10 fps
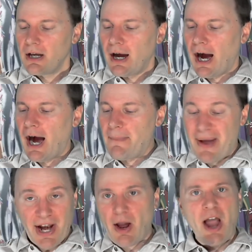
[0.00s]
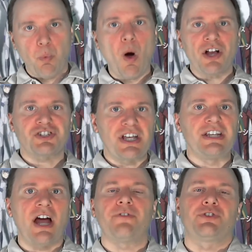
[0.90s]
And I watched
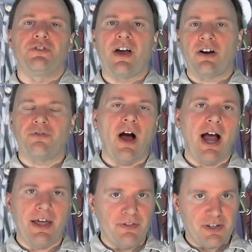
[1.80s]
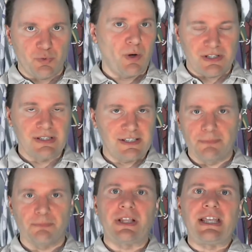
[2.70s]
enough to verify that this wasn't
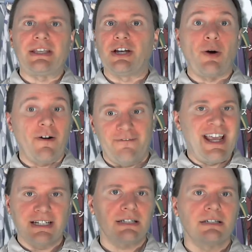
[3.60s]
simply, you know, a feint,